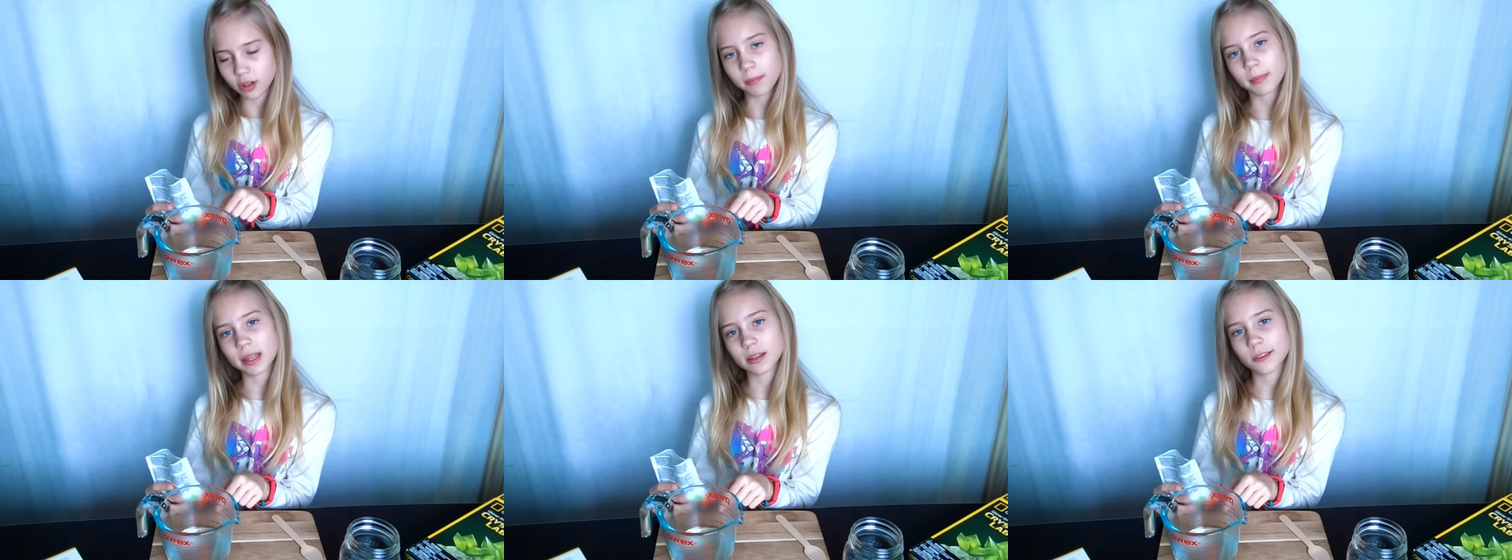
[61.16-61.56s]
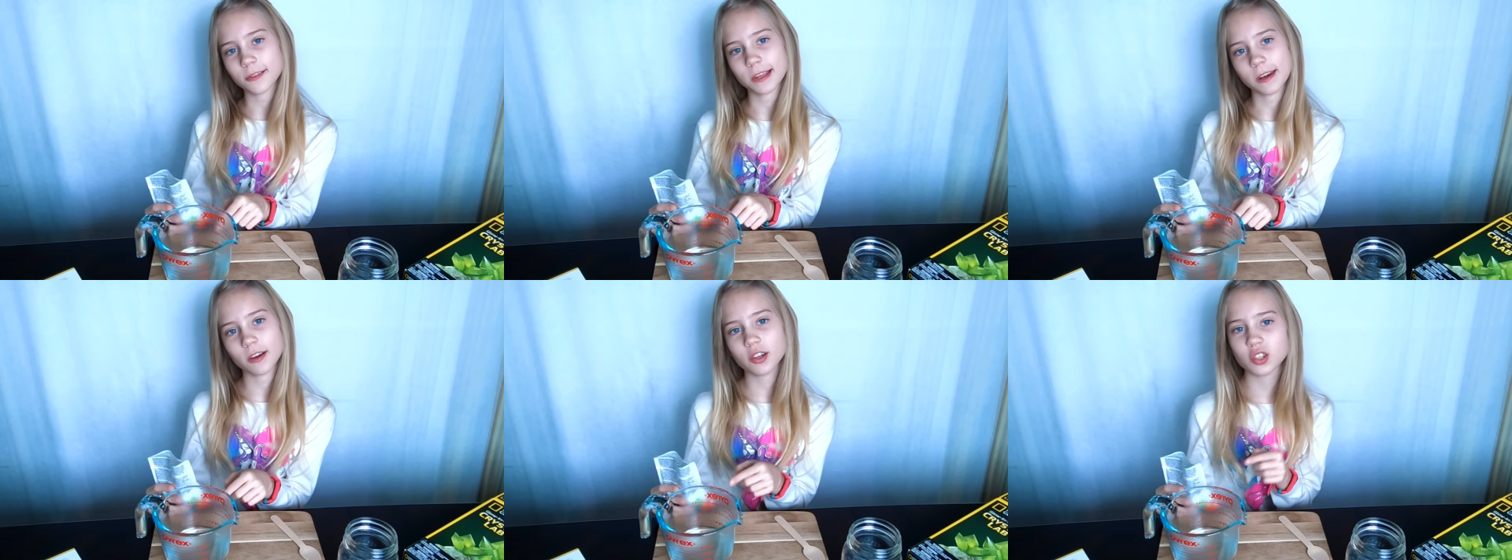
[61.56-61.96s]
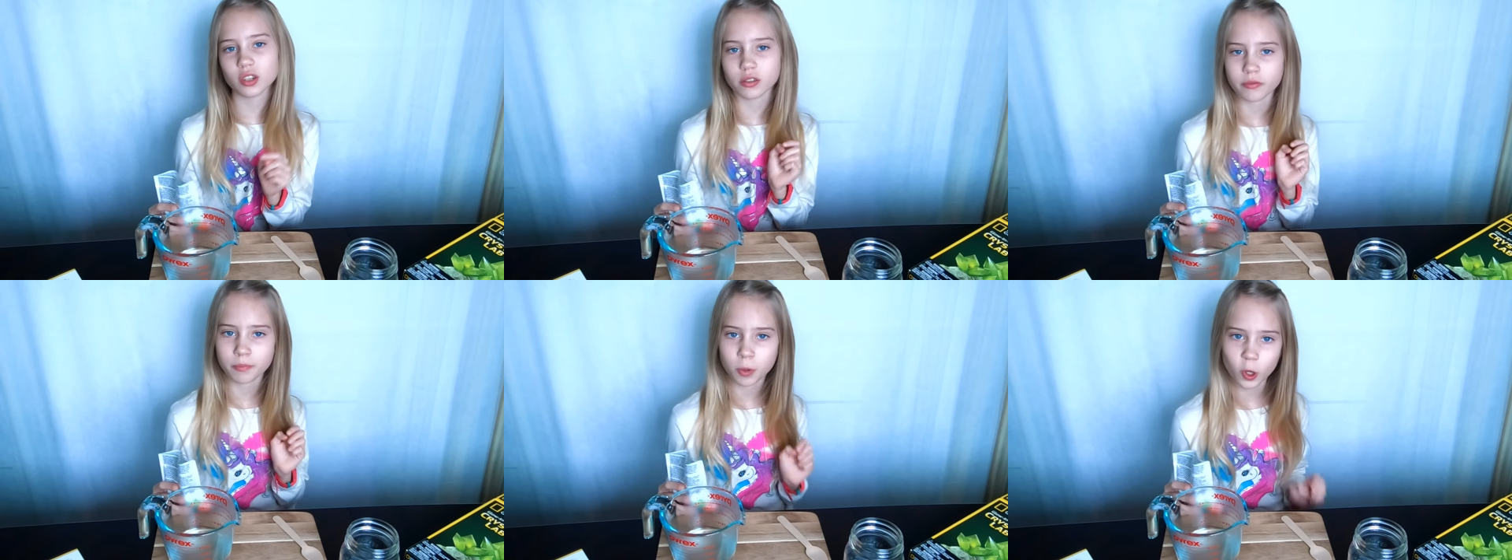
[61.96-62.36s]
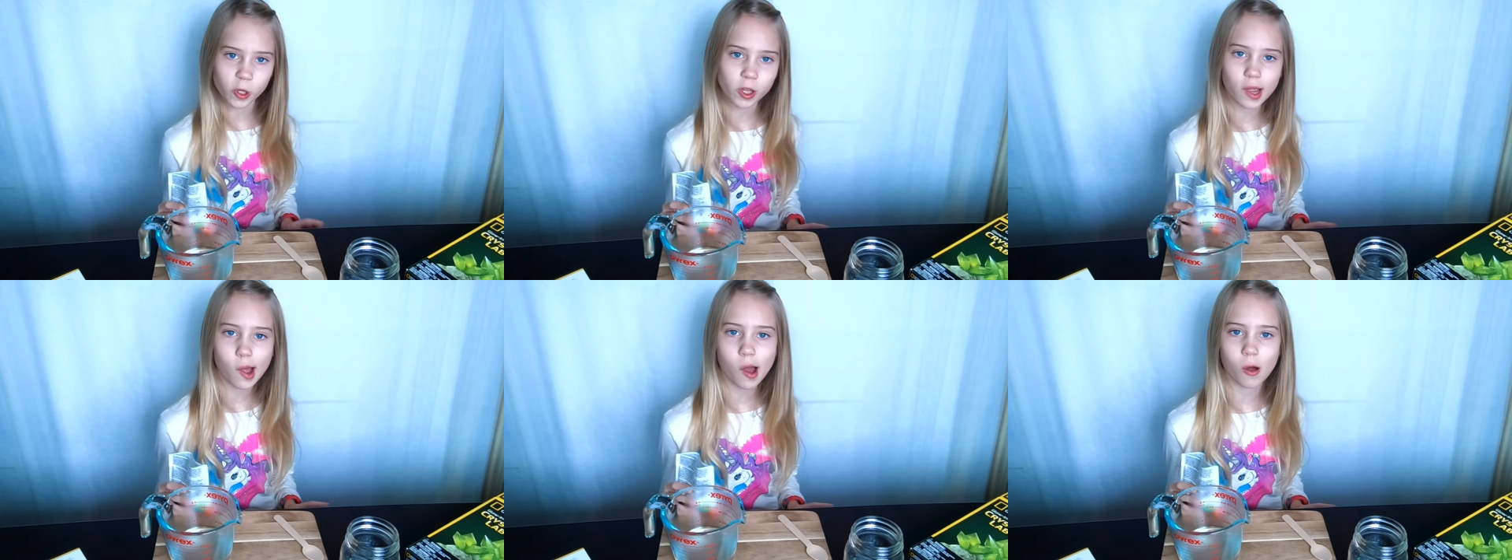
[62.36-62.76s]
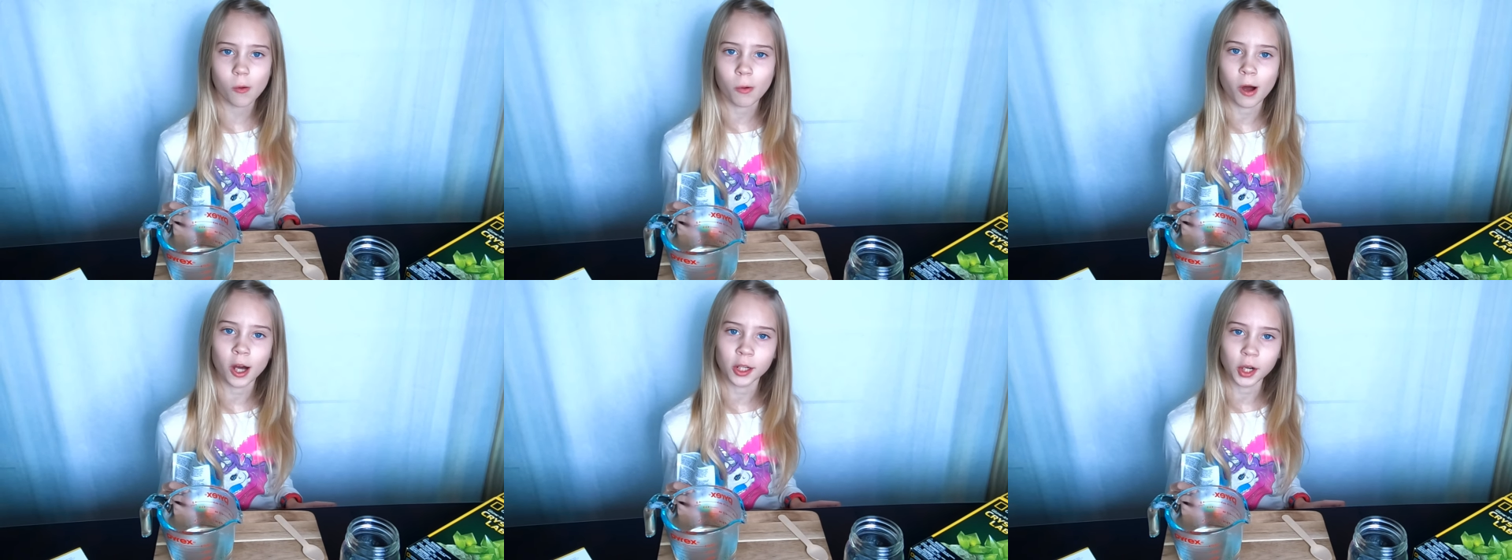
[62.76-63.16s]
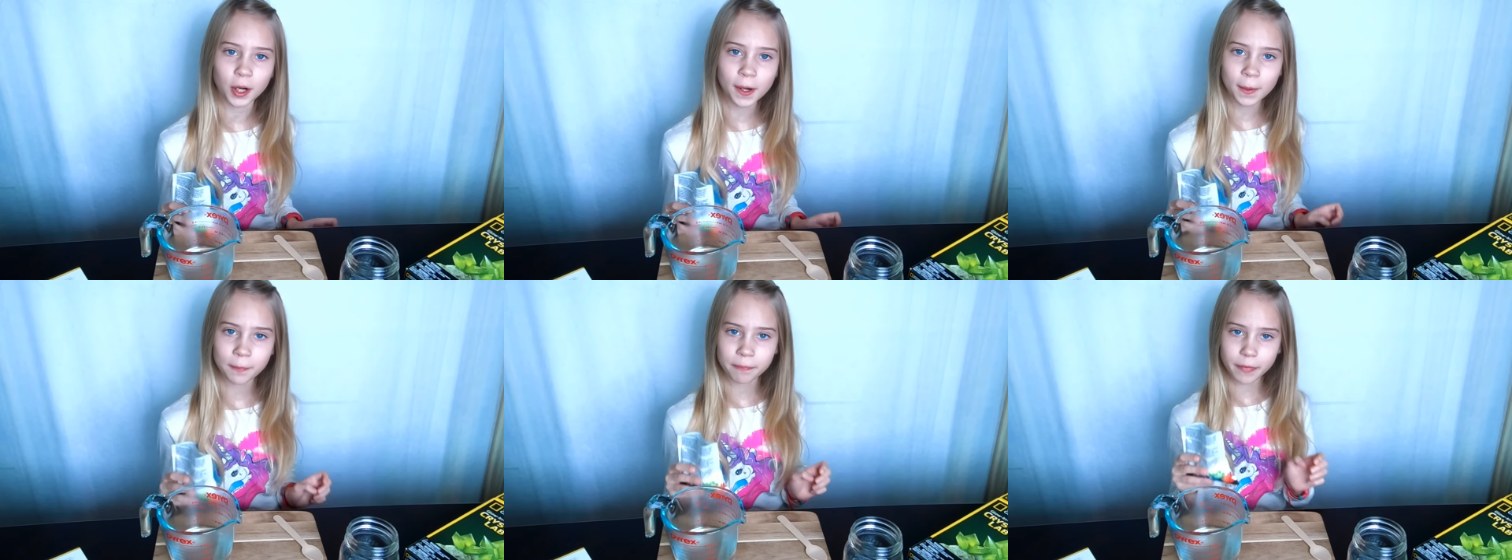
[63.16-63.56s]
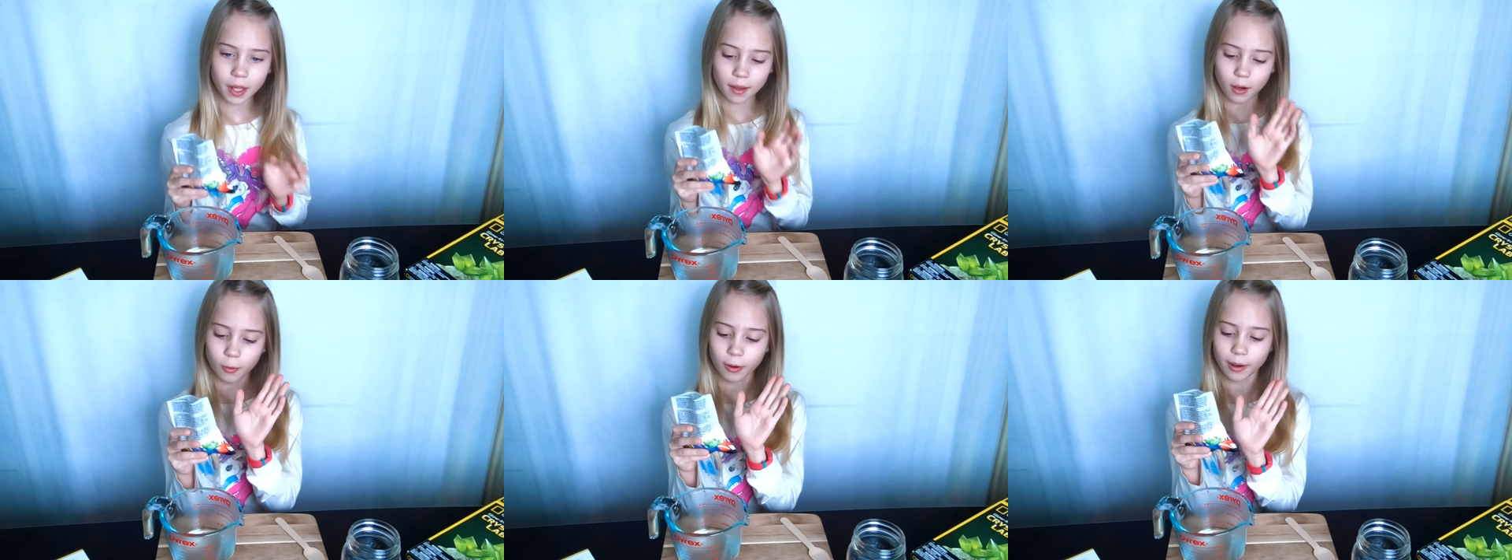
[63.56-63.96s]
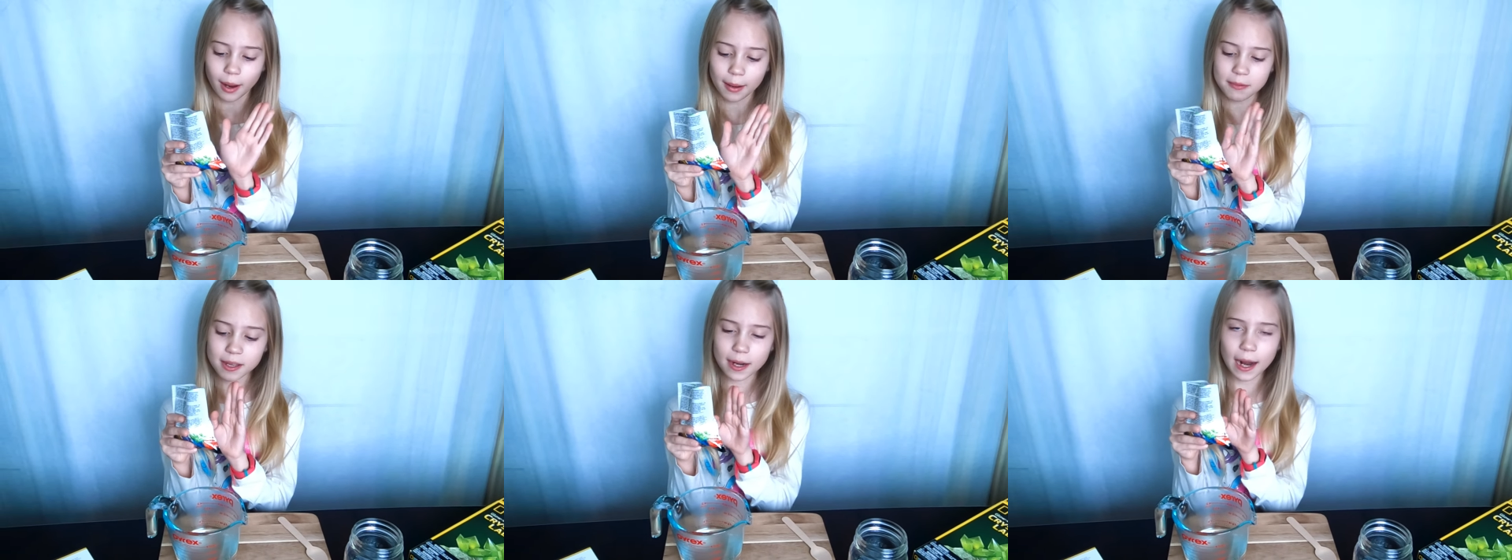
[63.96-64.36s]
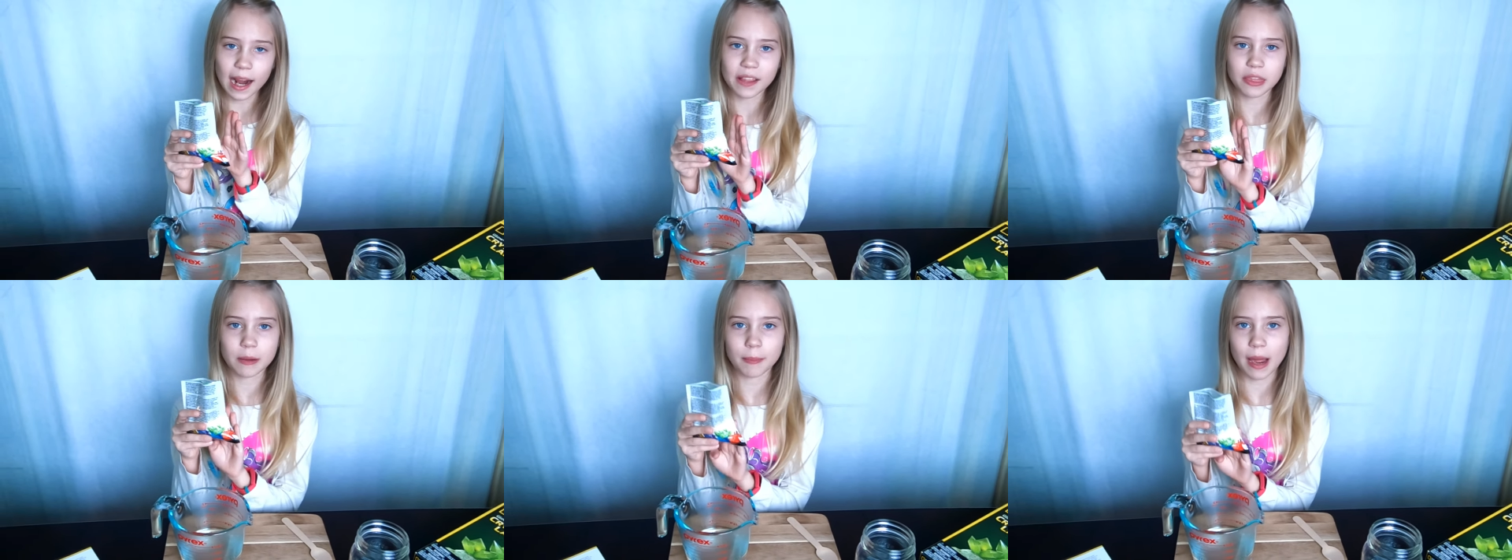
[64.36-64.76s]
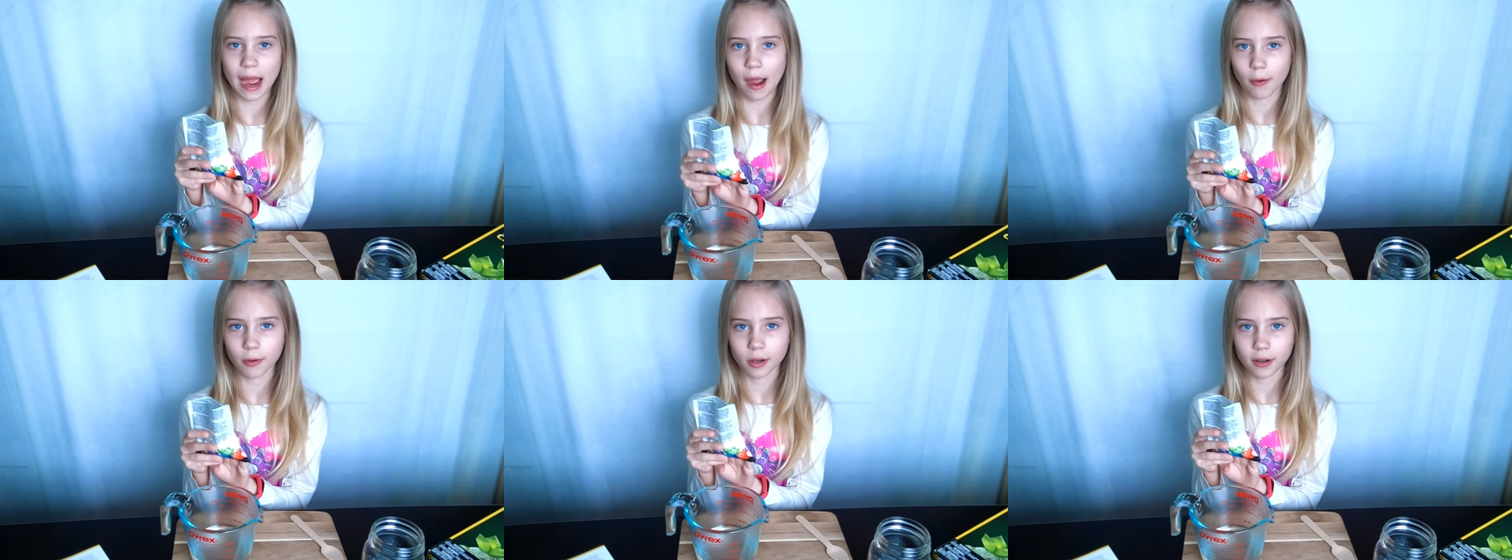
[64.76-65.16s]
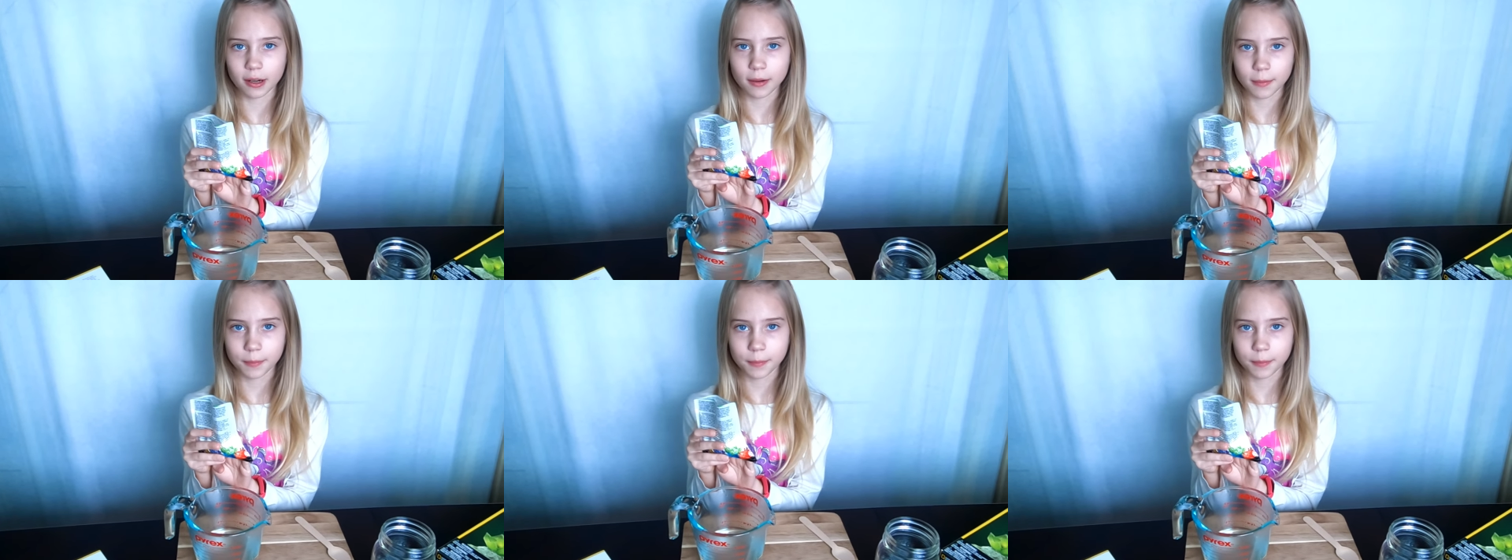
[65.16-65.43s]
milliliters of boiling hot water, where I'm gonna add the powder,